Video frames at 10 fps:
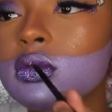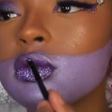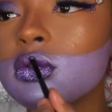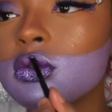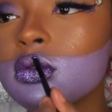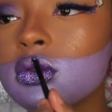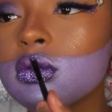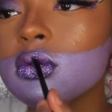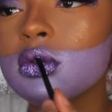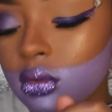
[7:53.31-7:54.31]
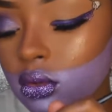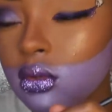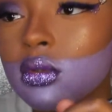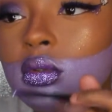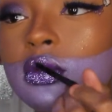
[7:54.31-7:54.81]
looks good.
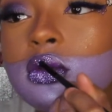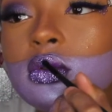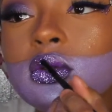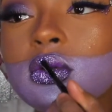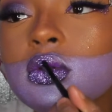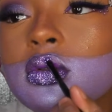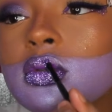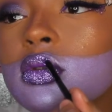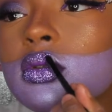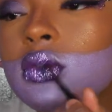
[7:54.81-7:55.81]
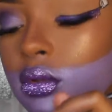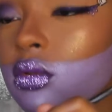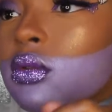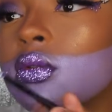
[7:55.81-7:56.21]
Real good on